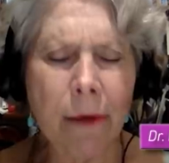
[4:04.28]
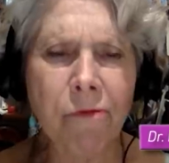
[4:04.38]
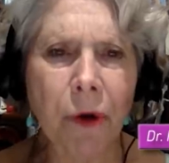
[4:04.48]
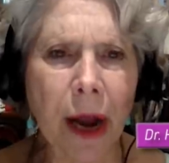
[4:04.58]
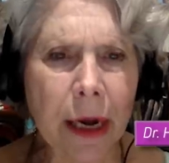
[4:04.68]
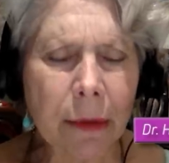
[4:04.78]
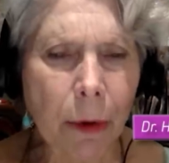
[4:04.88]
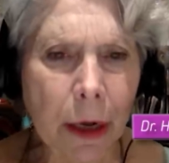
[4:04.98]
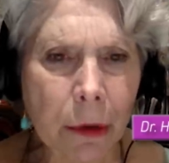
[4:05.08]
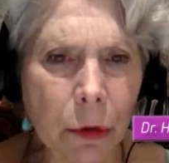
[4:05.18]
I'm for
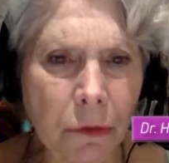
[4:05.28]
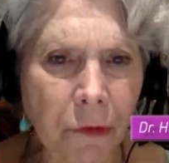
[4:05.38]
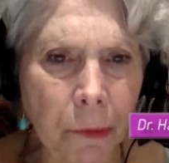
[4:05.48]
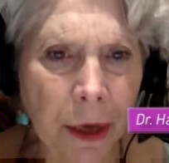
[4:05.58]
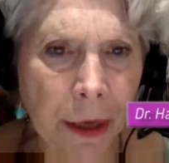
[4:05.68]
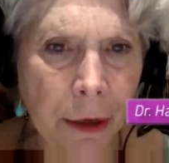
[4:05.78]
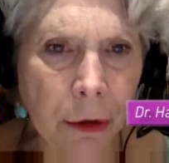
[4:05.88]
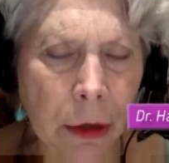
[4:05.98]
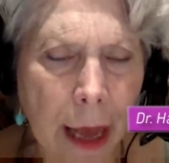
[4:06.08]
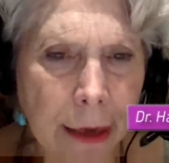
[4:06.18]
anybody who's for me.
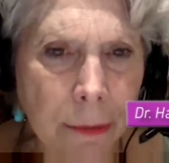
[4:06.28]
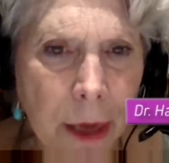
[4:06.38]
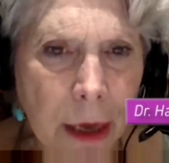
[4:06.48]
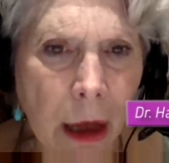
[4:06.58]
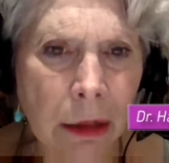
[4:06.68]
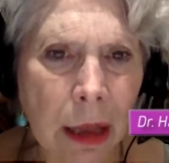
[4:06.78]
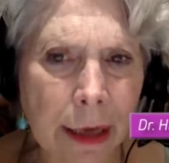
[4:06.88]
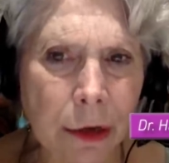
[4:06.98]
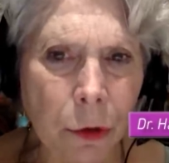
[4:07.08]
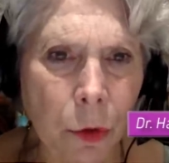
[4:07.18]
You like me, I'll
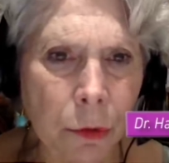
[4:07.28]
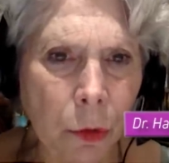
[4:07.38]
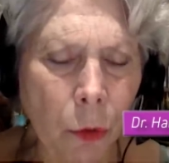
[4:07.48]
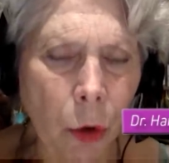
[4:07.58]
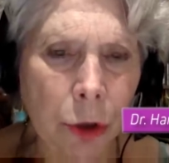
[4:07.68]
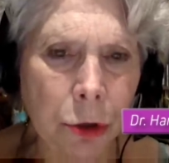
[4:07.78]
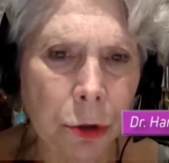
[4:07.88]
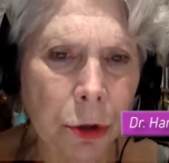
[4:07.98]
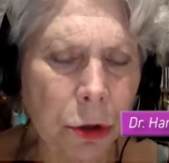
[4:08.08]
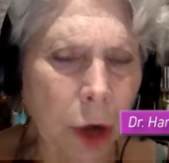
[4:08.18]
like you and reward
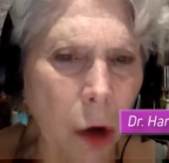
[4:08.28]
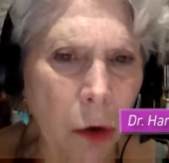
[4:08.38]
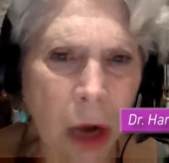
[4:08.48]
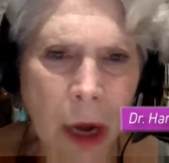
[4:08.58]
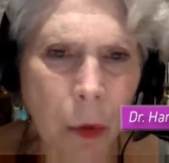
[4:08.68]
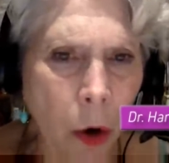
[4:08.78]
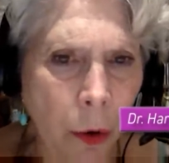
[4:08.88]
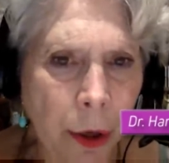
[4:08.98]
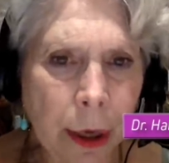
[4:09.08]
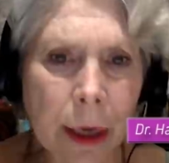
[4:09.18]
you. You don't, I
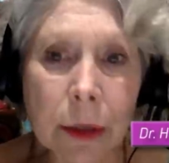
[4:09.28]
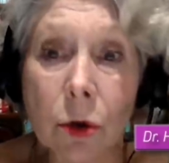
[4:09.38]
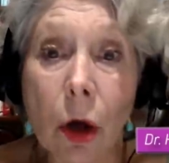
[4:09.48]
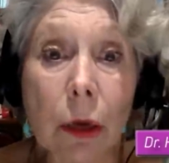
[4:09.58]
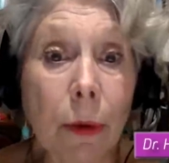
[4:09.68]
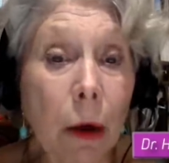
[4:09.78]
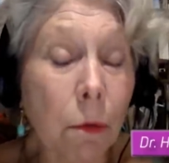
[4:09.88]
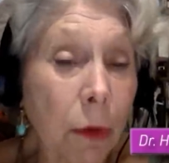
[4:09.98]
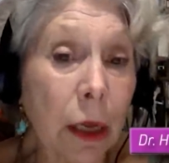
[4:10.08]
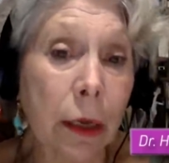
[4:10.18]
won't. It's all
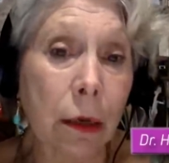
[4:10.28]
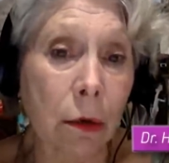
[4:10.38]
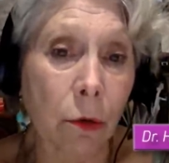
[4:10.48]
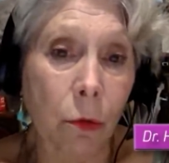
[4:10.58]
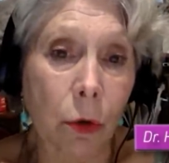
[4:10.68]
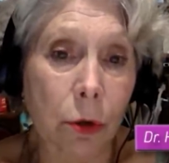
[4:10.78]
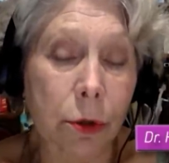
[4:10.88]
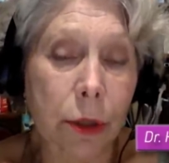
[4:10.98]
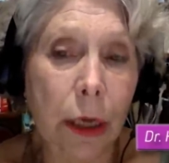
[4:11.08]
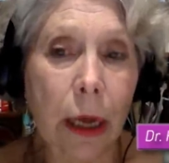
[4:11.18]
about me, in other
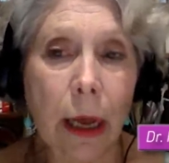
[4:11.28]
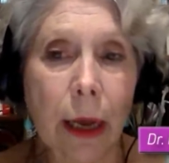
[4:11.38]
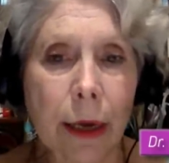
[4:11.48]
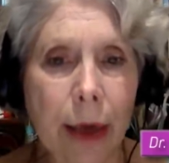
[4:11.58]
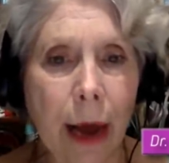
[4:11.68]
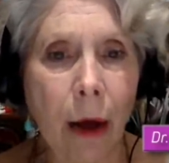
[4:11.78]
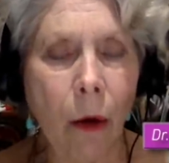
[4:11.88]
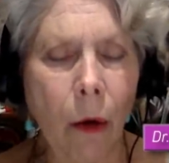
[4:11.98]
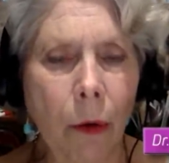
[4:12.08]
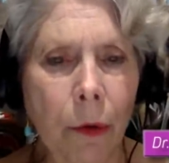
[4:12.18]
words.
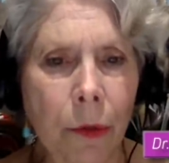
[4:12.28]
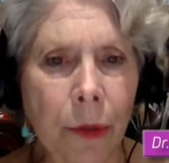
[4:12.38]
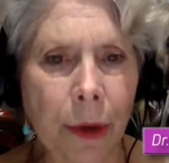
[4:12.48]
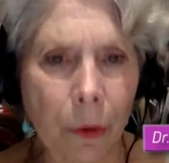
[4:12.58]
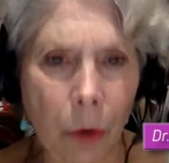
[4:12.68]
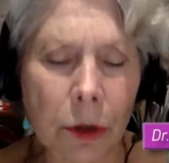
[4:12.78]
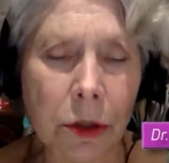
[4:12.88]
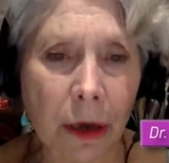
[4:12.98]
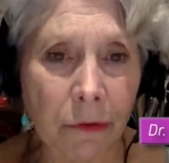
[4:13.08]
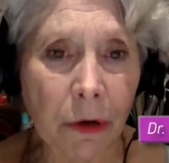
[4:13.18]
Now, there were
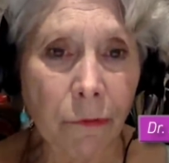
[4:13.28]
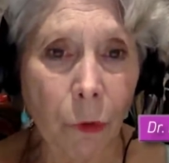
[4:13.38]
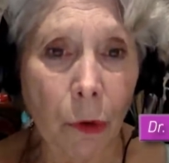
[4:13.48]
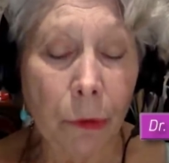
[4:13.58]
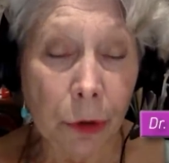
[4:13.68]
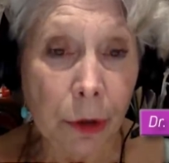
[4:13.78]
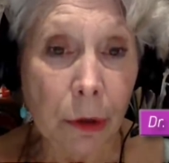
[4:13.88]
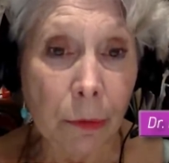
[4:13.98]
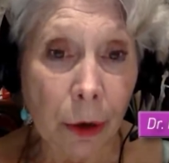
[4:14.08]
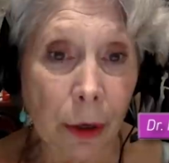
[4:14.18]
74
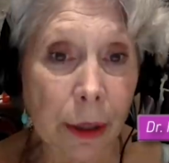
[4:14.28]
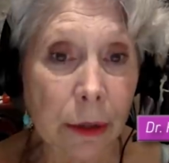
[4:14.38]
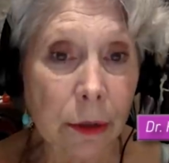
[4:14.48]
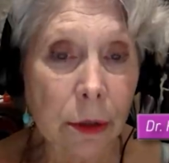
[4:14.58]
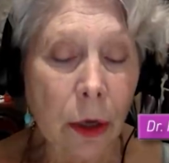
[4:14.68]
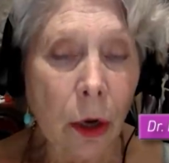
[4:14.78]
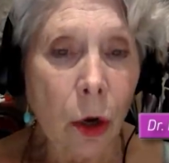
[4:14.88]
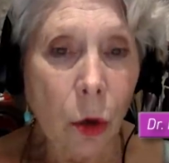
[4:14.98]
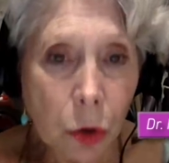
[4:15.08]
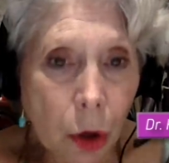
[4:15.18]
million Americans
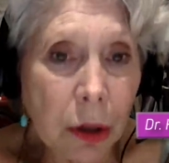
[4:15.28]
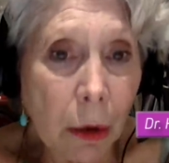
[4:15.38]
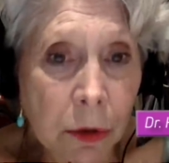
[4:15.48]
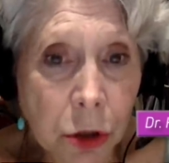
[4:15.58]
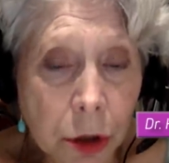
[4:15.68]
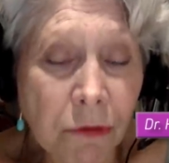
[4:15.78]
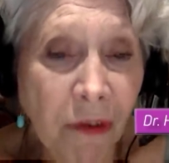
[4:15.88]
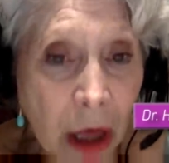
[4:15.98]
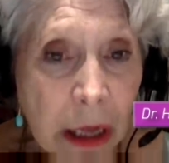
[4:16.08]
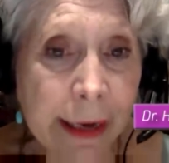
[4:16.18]
who thought that was just
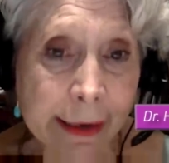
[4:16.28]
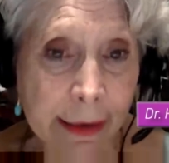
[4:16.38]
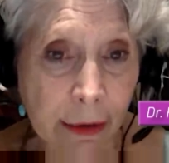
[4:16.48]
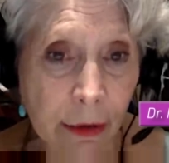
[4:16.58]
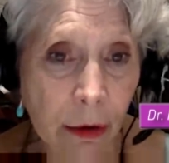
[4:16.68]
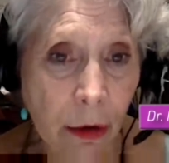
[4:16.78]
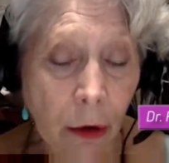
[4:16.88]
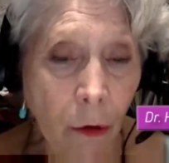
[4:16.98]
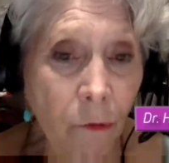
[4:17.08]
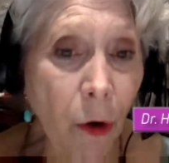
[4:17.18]
fine,
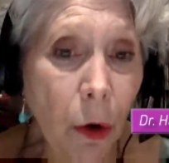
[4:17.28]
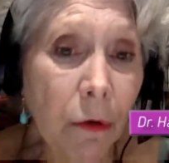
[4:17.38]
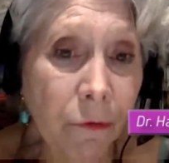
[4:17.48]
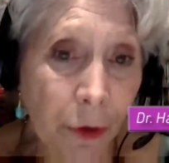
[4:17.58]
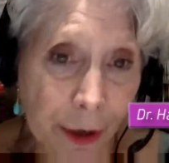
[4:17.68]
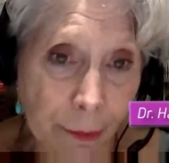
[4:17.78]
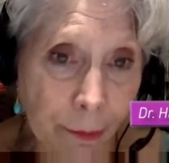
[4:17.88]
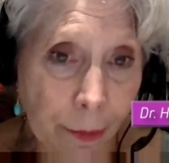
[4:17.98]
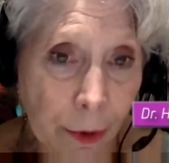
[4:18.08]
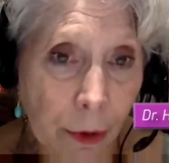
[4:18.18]
who voted for him
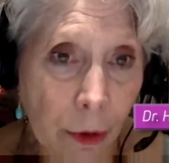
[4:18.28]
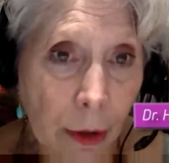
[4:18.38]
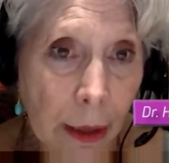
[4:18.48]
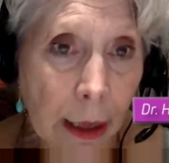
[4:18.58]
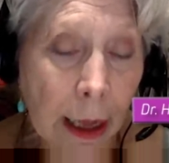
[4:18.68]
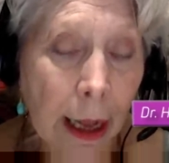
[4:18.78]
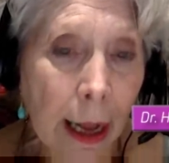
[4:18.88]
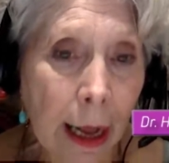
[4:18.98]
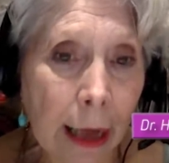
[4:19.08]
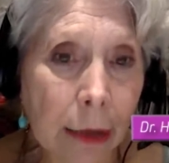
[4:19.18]

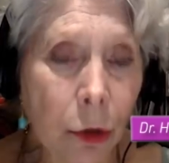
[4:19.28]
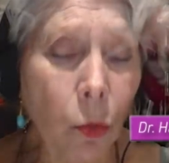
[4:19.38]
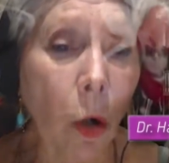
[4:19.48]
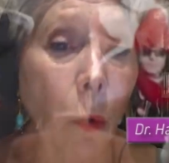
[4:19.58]
and who